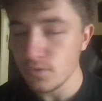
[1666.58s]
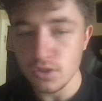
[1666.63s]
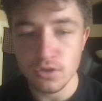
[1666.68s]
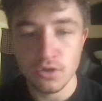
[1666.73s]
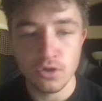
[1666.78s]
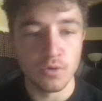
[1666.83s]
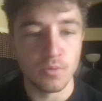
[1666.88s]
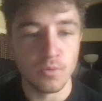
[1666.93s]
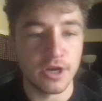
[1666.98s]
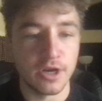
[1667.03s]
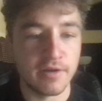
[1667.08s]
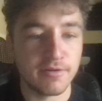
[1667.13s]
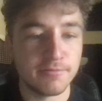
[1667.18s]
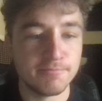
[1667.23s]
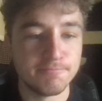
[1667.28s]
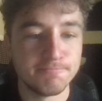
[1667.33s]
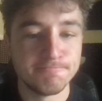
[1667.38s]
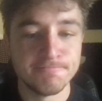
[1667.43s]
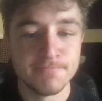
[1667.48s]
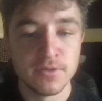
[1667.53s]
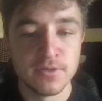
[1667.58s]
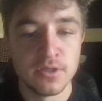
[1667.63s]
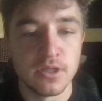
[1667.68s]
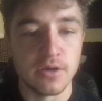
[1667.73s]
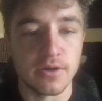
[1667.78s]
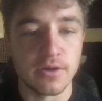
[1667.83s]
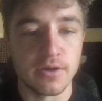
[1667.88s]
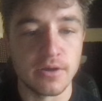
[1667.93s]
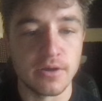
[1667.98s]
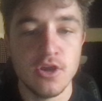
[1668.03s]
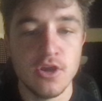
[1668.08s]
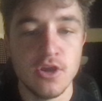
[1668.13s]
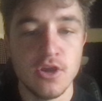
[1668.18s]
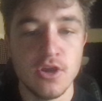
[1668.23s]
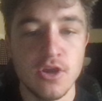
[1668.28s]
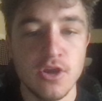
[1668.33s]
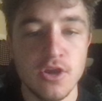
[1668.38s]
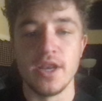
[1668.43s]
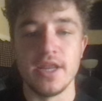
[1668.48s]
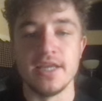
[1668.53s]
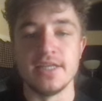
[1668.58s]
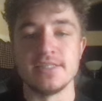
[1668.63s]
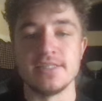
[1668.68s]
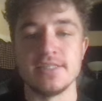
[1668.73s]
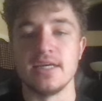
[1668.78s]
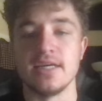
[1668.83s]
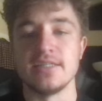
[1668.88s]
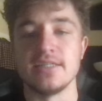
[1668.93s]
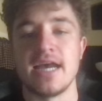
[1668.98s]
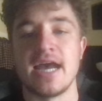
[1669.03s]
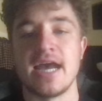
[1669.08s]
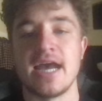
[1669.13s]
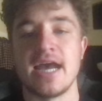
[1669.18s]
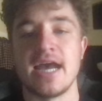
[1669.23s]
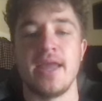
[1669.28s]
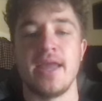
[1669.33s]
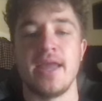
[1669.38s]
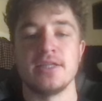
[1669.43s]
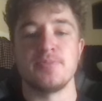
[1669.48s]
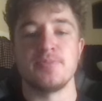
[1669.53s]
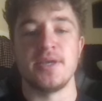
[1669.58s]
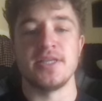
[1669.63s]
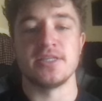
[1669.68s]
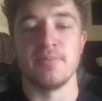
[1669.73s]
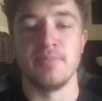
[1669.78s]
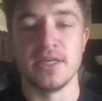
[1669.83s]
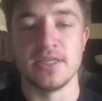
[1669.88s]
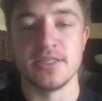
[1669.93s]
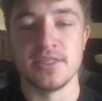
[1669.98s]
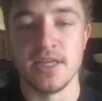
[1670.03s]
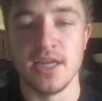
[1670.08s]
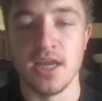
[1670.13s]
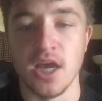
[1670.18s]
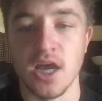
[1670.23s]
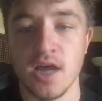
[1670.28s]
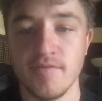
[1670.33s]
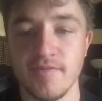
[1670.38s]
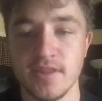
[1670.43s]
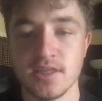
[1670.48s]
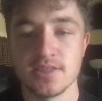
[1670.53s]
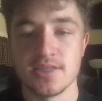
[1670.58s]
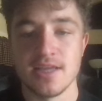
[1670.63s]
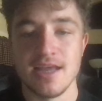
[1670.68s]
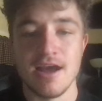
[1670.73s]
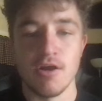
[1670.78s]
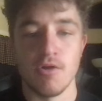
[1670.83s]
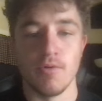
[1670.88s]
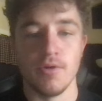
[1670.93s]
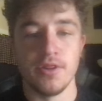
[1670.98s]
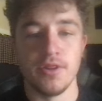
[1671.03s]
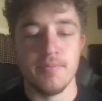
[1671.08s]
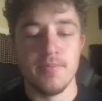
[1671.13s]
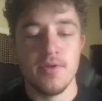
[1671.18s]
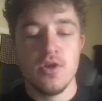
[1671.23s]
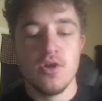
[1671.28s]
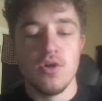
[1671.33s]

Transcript: or whatever. Okay, so what is the time and space complexity of this algorithm?